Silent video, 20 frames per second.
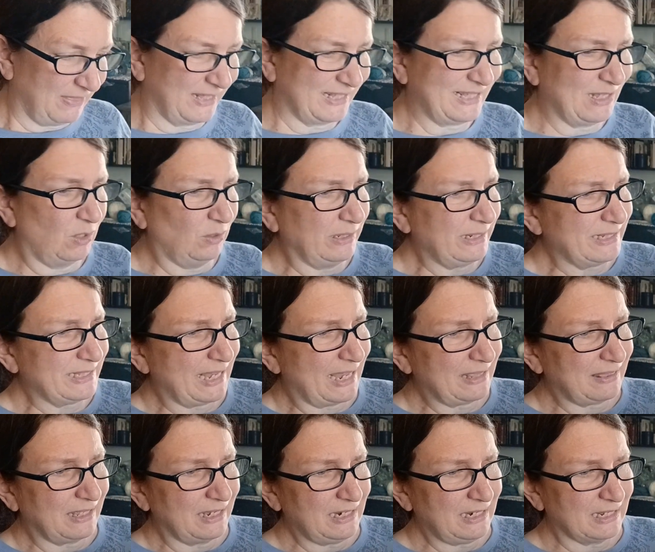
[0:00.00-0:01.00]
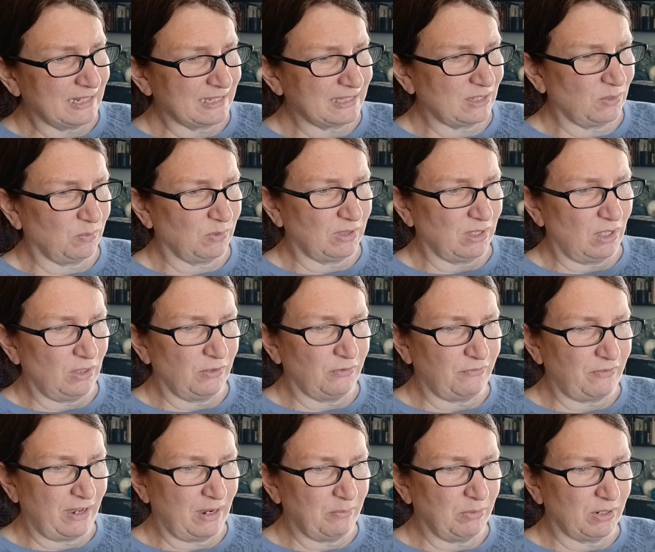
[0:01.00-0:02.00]
The only sad thing is that with all the
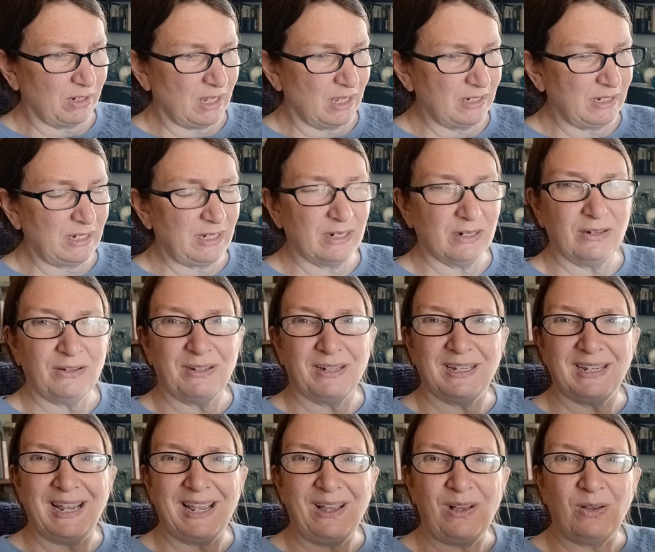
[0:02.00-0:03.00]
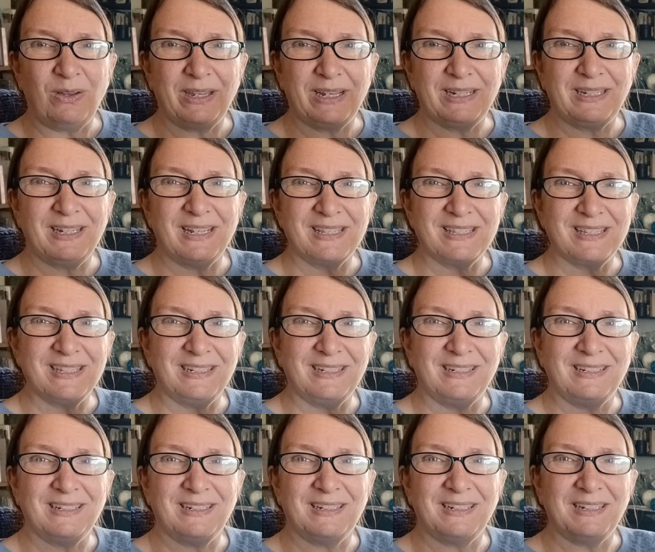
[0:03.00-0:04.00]
fabric on here, now it doesn't,
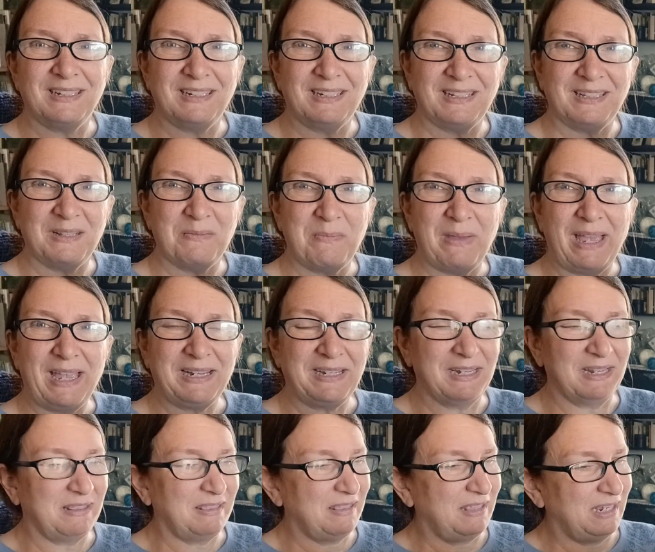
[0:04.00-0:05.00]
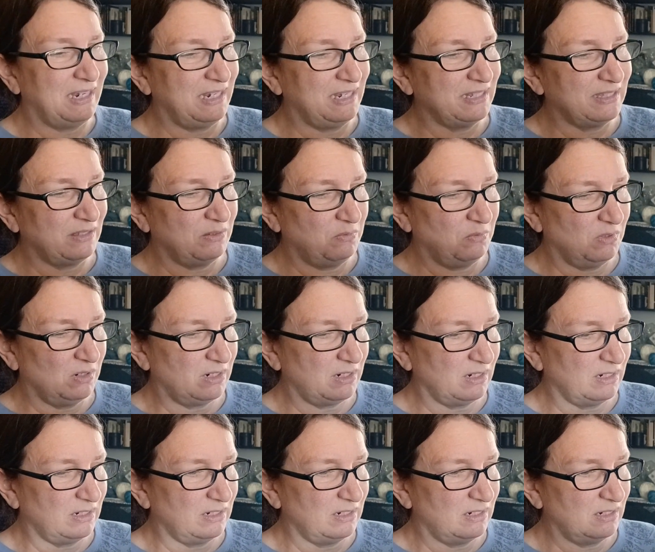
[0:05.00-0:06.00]
the magnet thing isn't
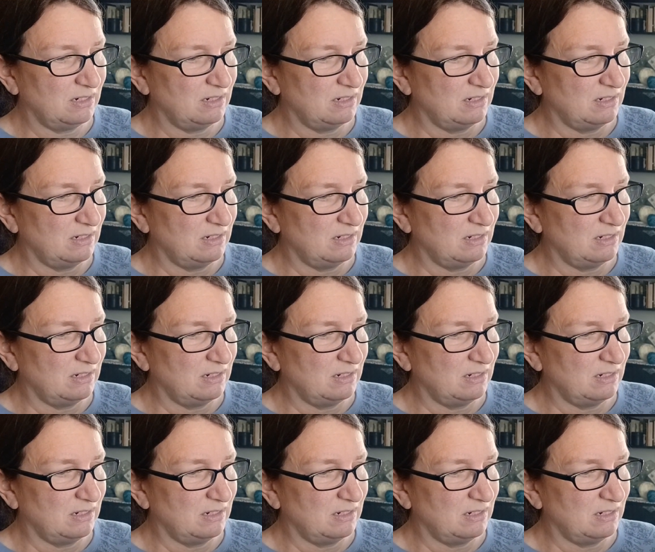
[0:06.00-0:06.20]
working